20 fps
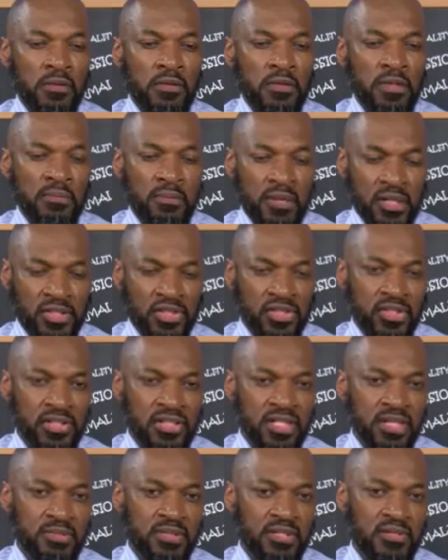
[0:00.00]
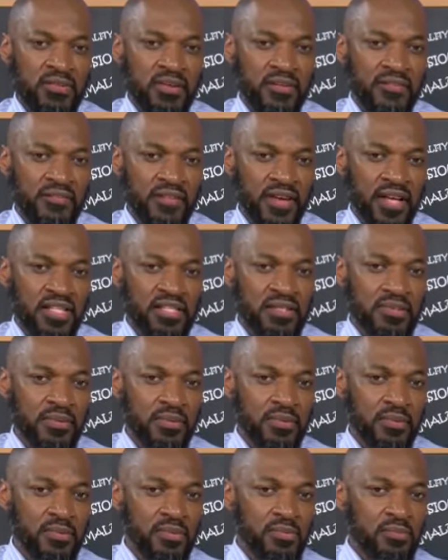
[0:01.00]
dementia seems to affect
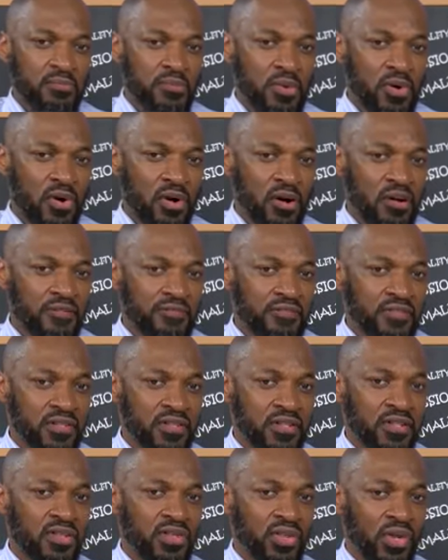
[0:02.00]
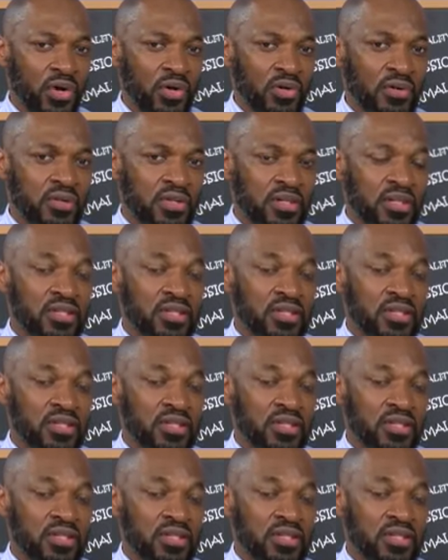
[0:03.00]
more often than not